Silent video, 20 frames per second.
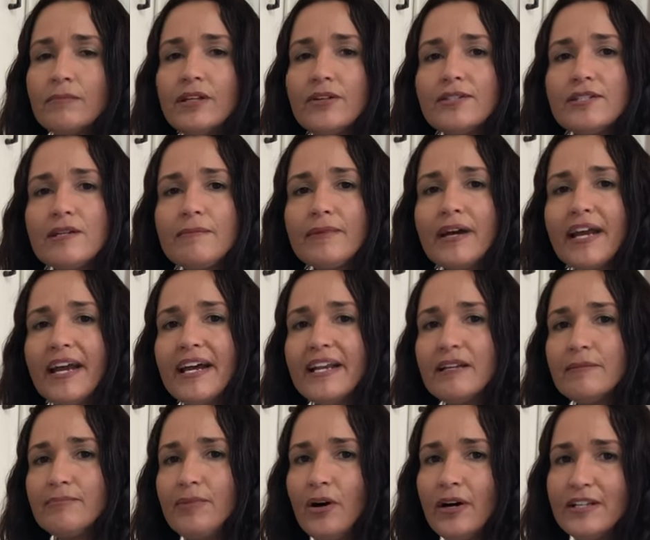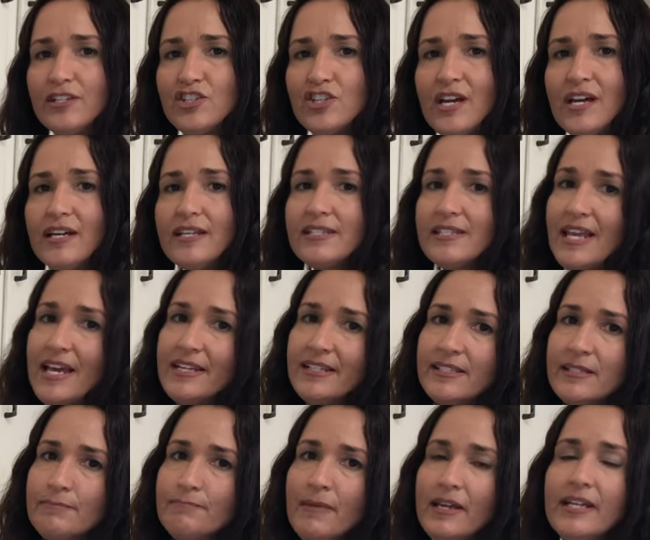Because I'm canning pint jars
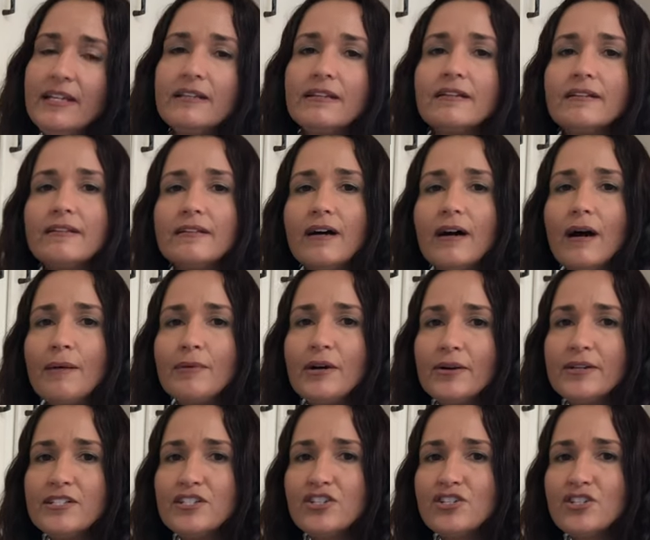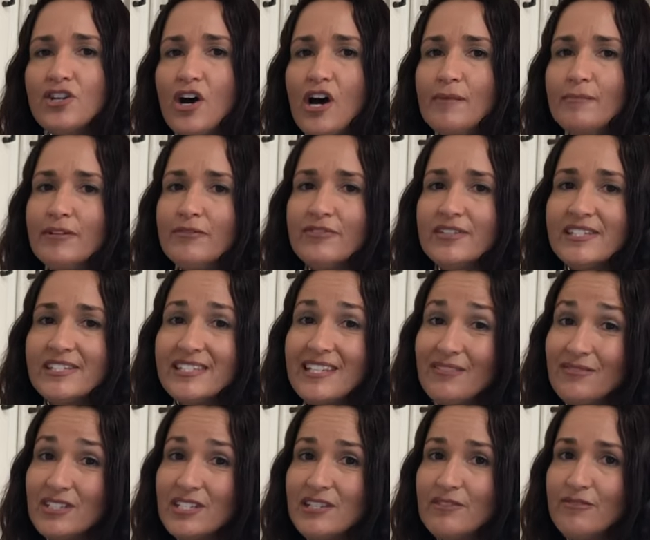and it's meat, I'm going to time it for
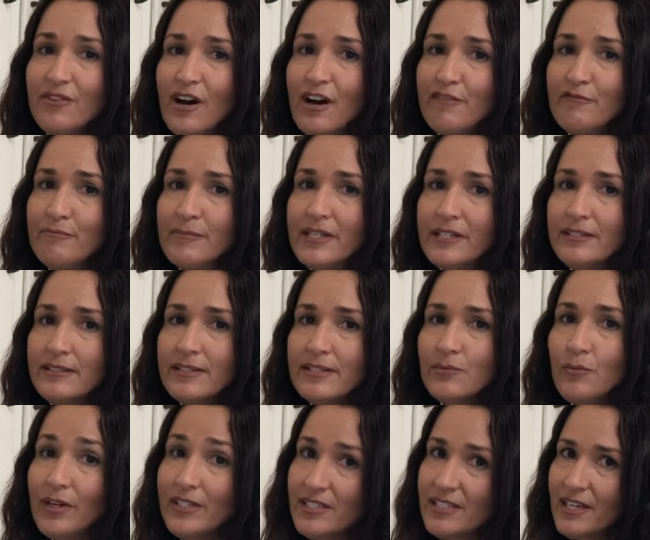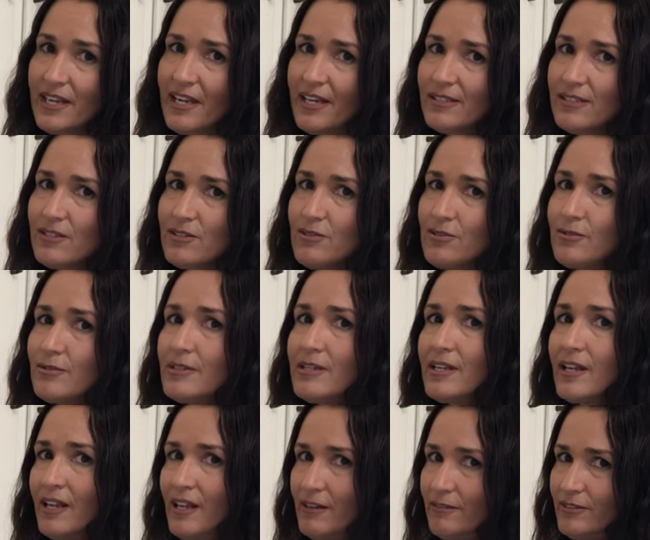75 minutes once it gets to
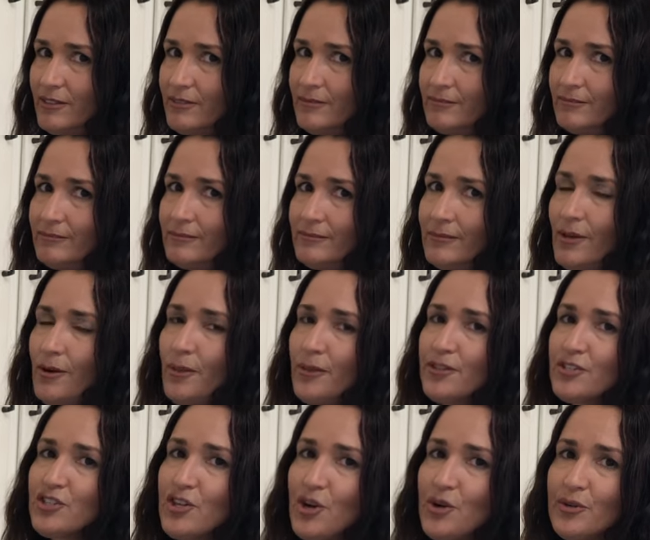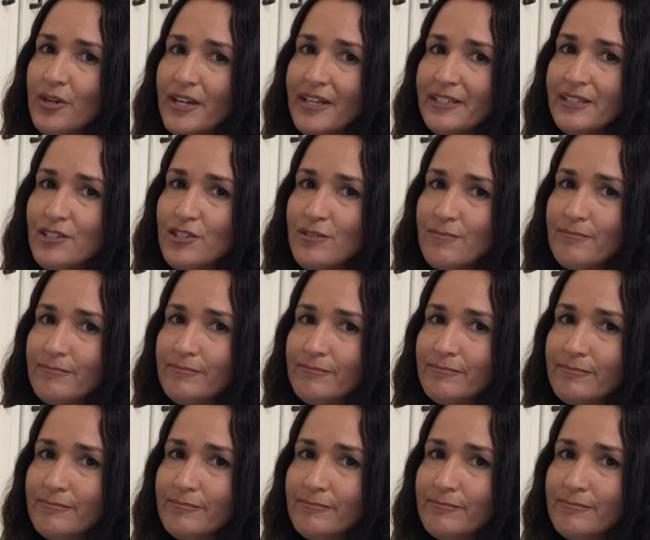the 11 on the dial gauge.